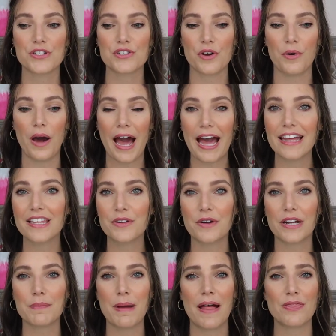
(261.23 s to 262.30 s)
So highly
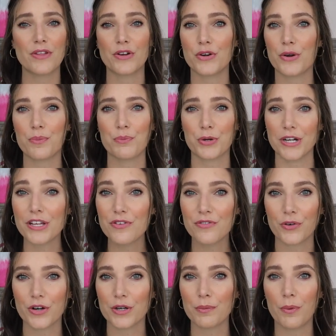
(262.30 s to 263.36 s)
recommend. They're pretty
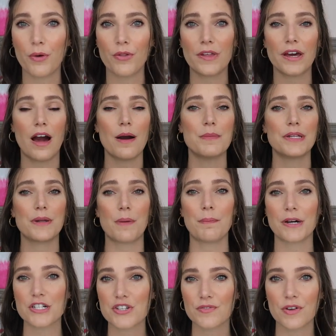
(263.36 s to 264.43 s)
affordable. They come in a
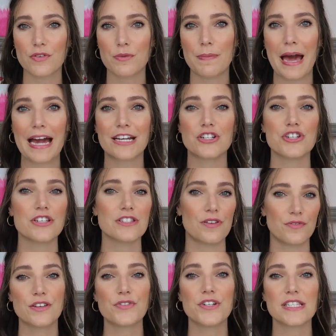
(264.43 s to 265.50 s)
bunch of different packages
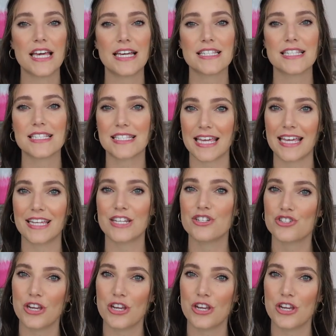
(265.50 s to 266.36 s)
of different sizes and